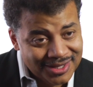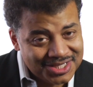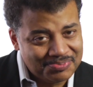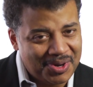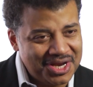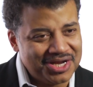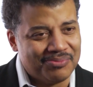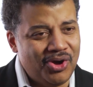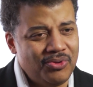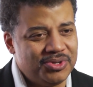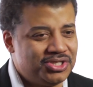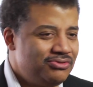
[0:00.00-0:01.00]
Sputnik
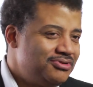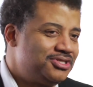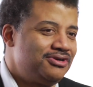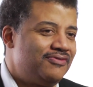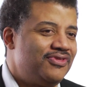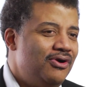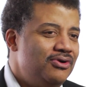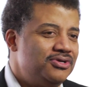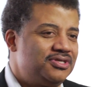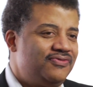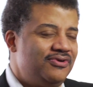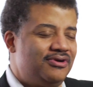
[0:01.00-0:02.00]
moments, you reserve
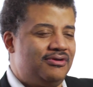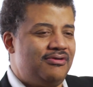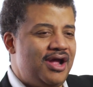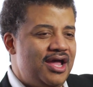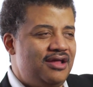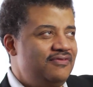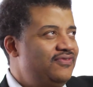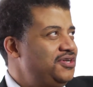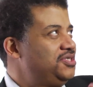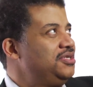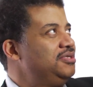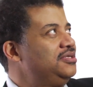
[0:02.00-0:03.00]
those for grand
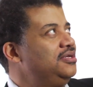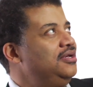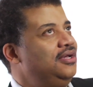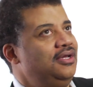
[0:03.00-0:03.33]
visions